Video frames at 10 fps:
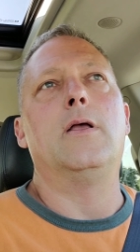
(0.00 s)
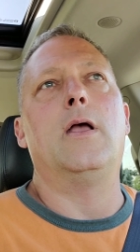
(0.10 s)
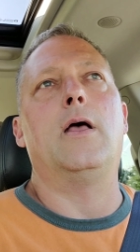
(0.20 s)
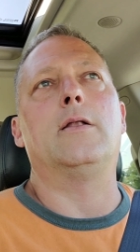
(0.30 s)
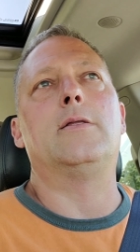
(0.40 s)

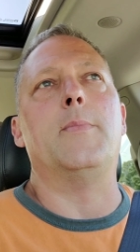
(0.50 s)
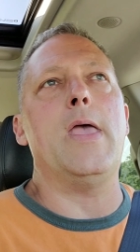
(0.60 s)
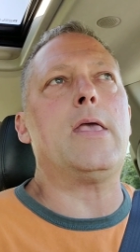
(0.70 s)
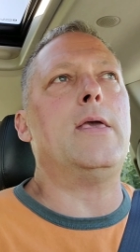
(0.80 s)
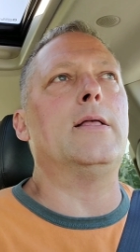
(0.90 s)
And to
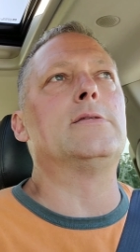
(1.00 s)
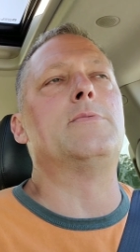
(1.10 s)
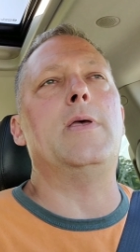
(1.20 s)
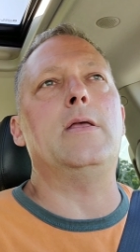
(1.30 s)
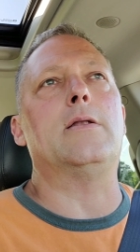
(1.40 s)
make ends
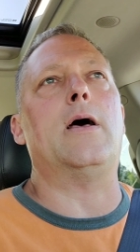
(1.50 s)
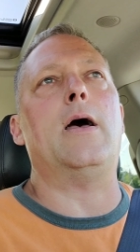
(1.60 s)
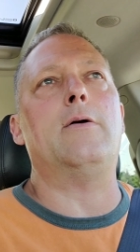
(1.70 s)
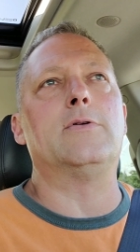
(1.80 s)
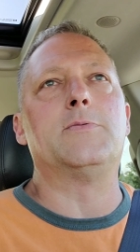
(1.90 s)
meet,
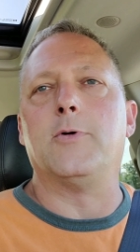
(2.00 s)
I was